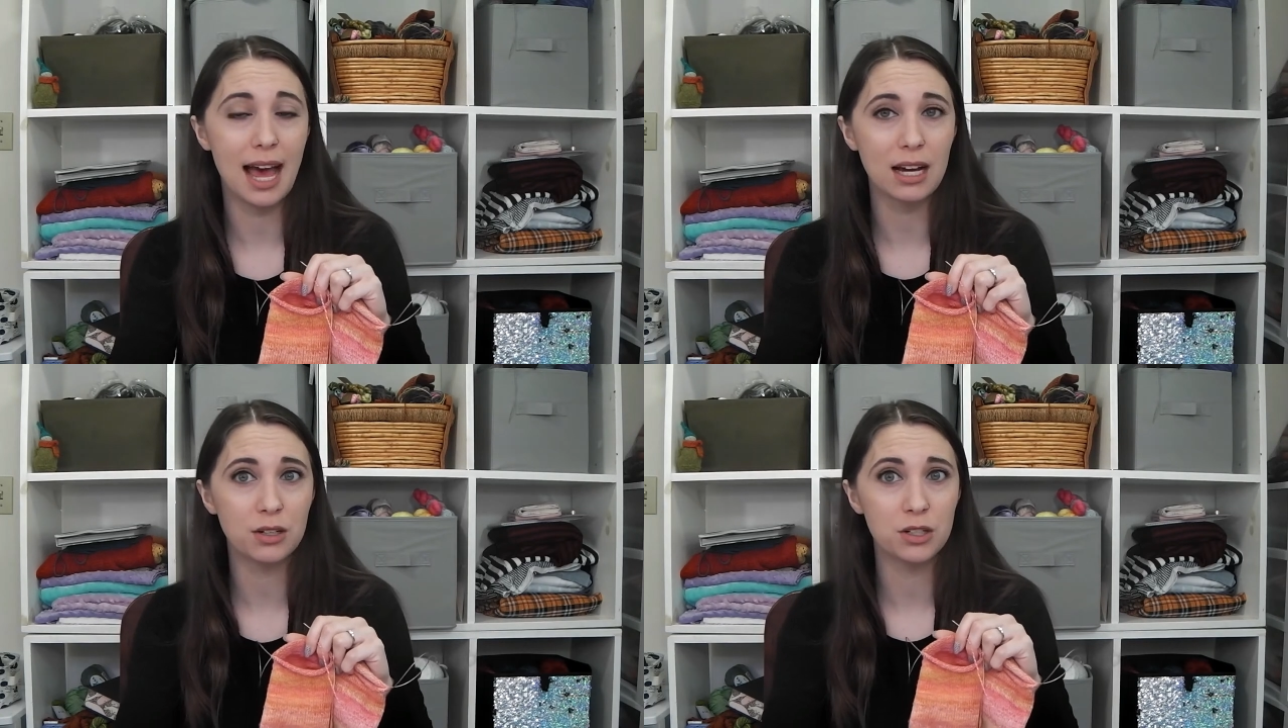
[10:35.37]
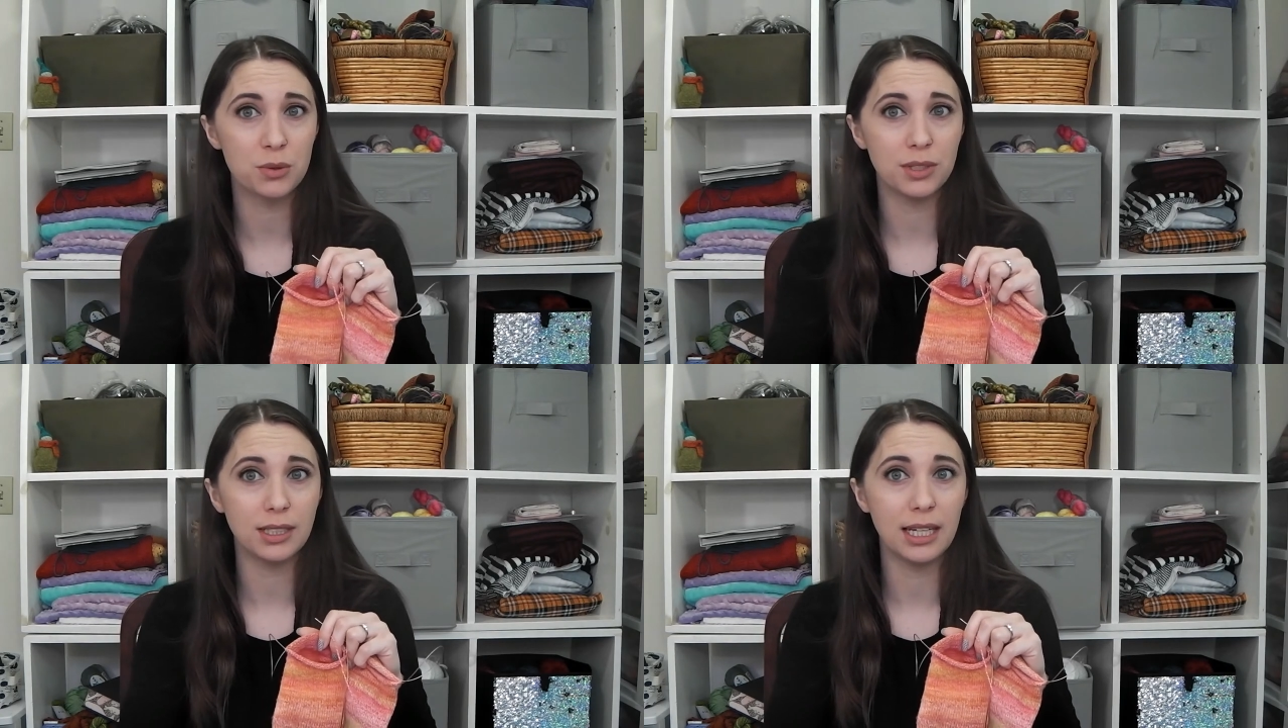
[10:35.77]

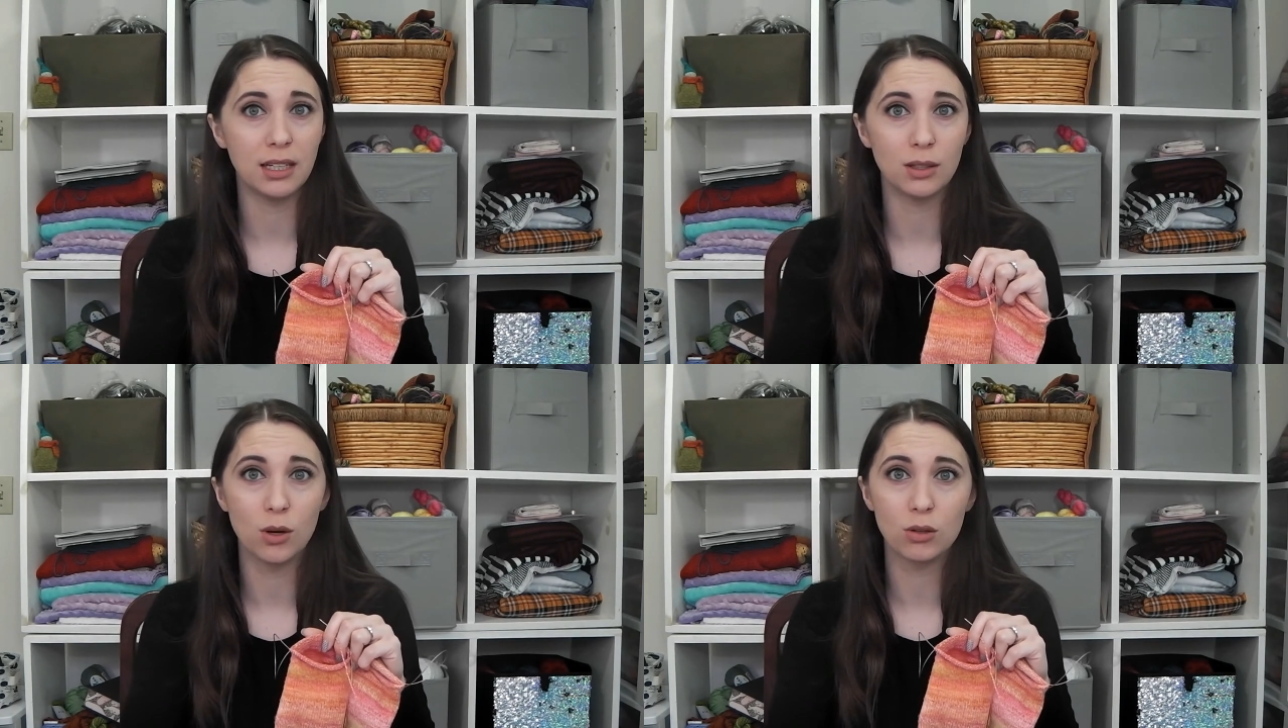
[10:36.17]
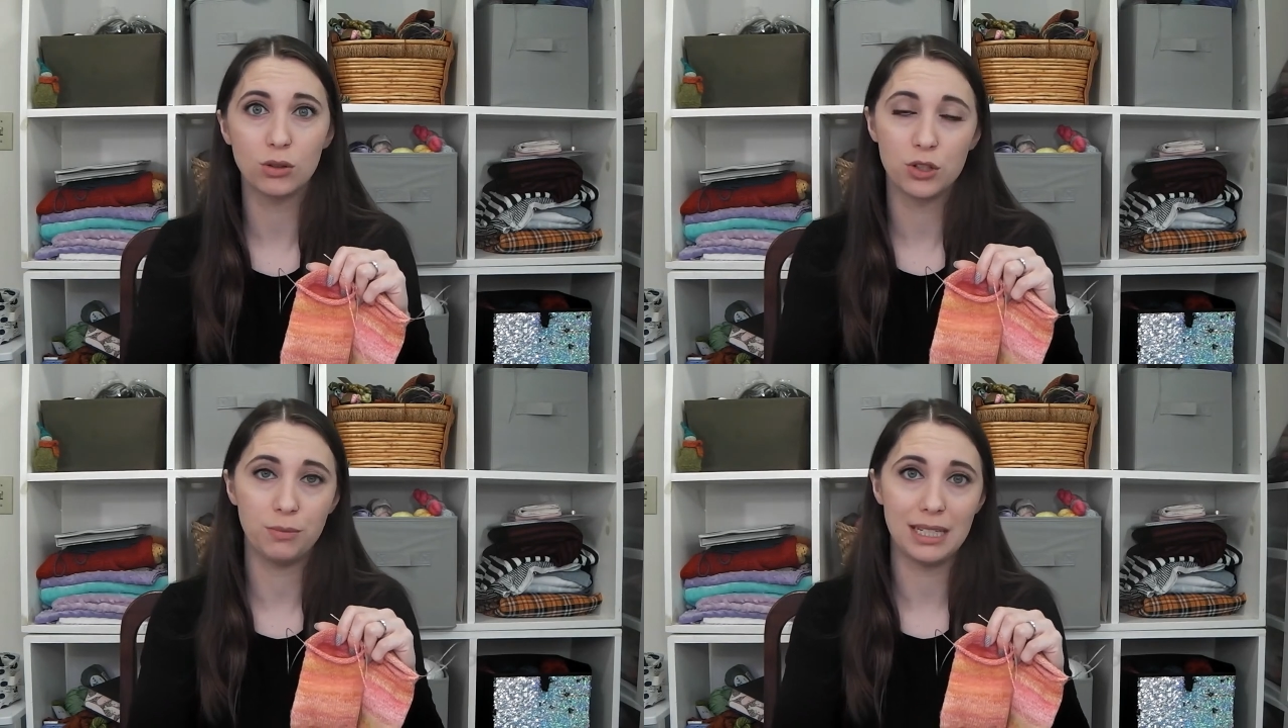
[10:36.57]
actually a local
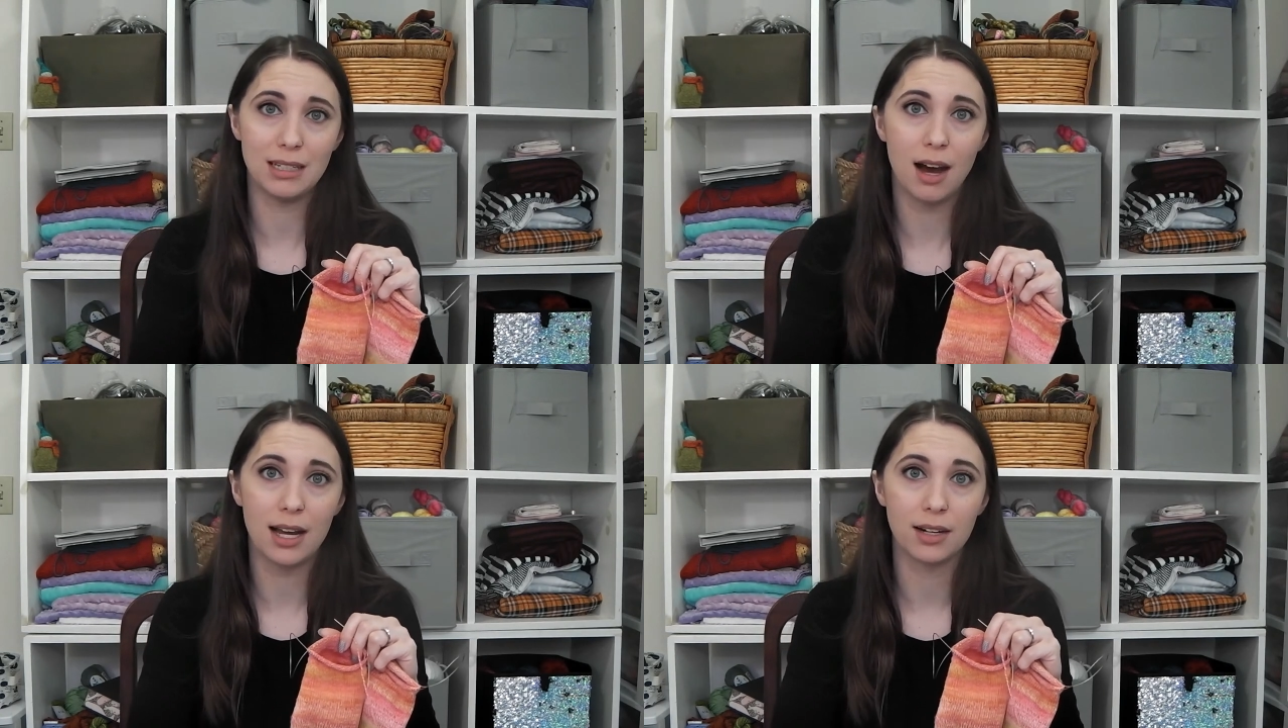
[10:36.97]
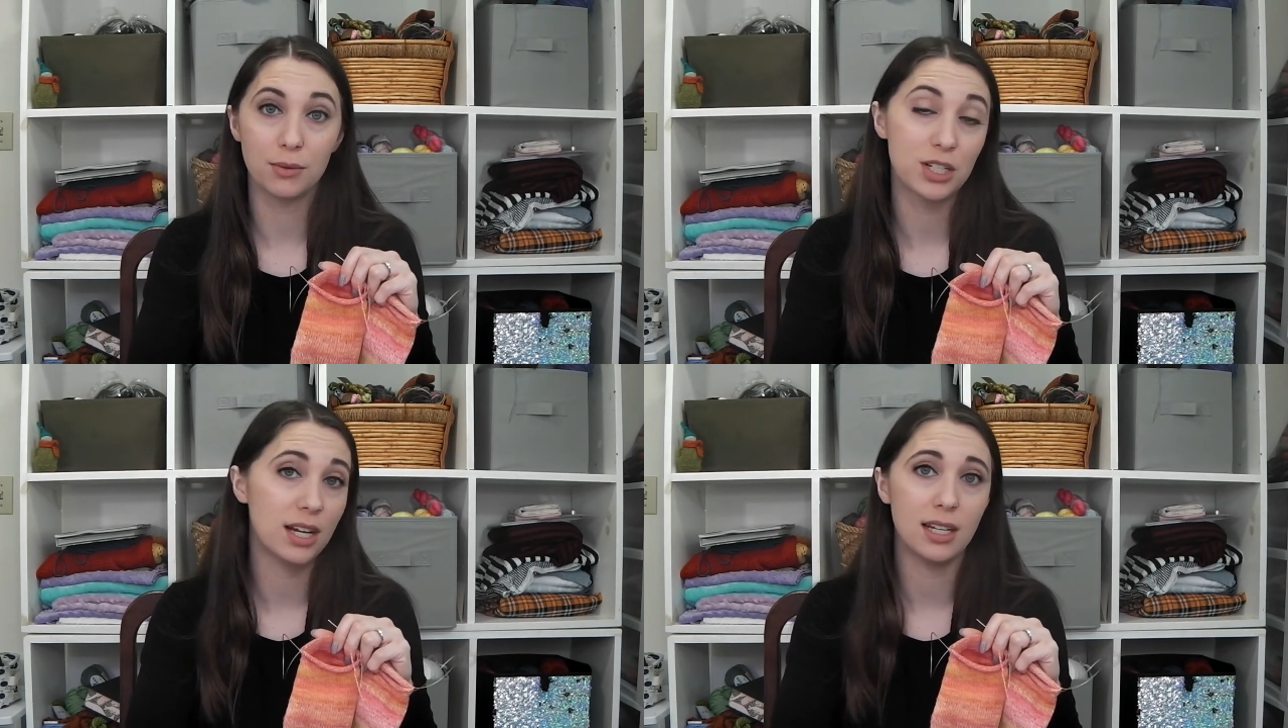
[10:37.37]
to me dyer,
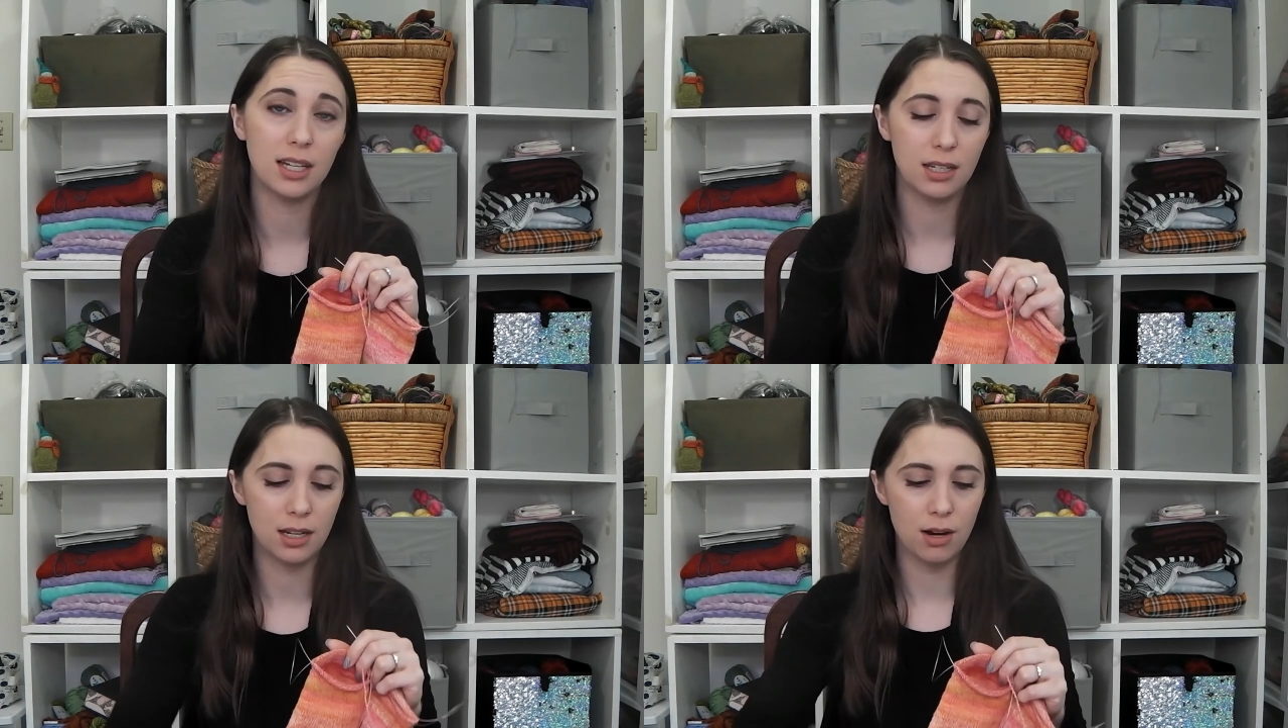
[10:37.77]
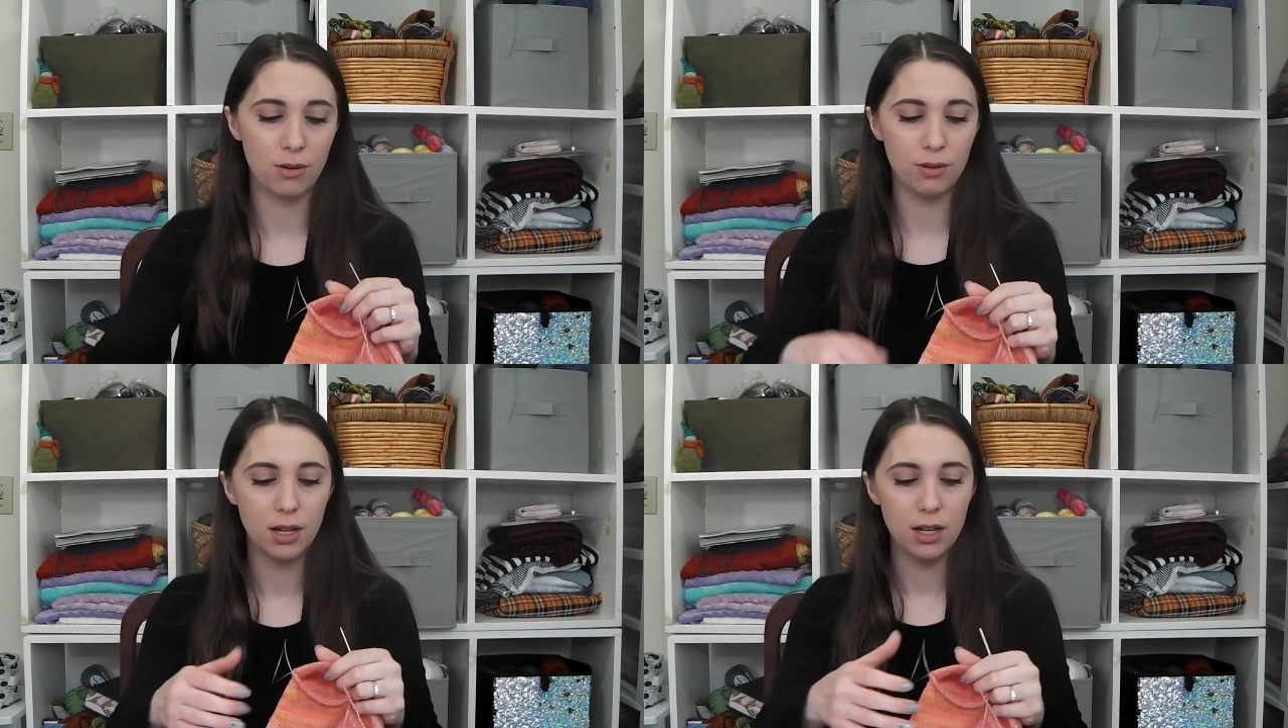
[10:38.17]
which I didn't know